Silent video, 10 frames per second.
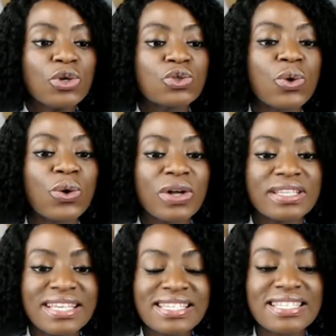So
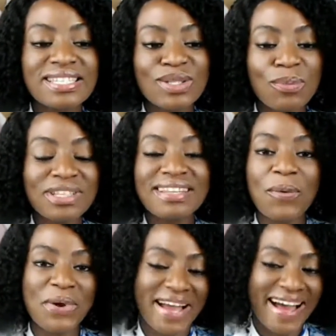this is something
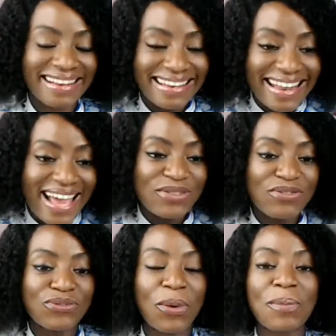that we can
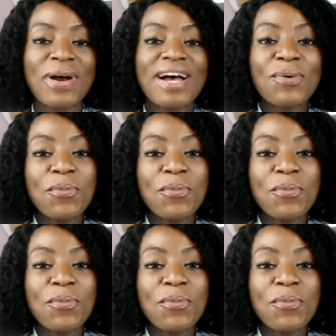learn from.